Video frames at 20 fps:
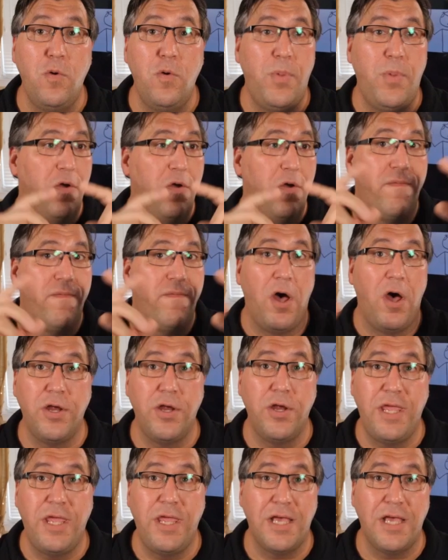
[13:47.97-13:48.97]
but you have other
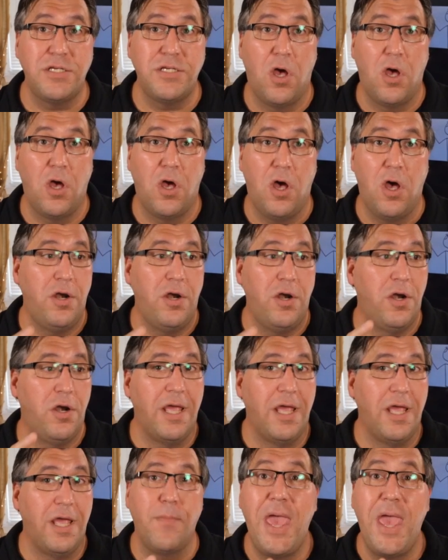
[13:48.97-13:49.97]
guests on, or
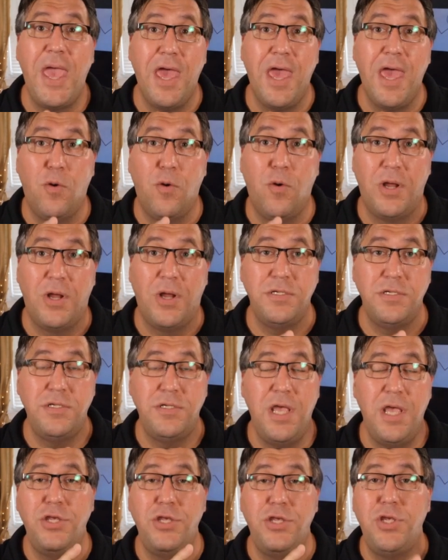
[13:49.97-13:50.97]
like a panel
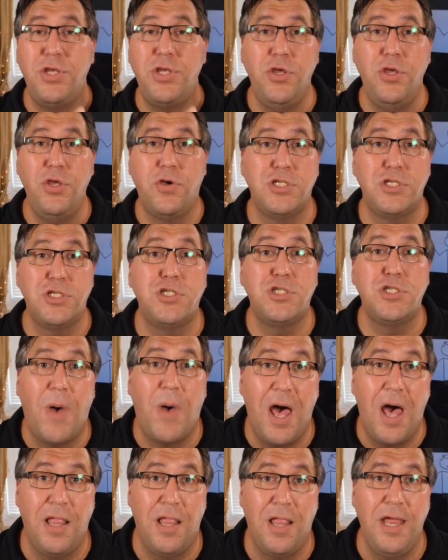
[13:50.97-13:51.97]
presentation, you can
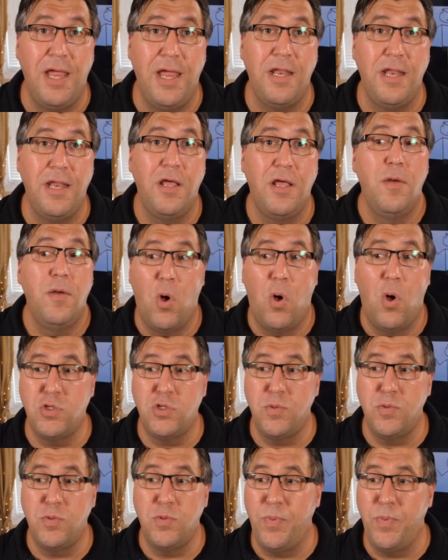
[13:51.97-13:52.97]
spotlight
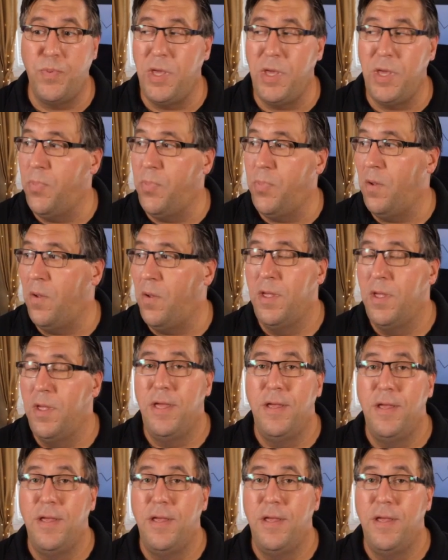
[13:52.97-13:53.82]
multiple people.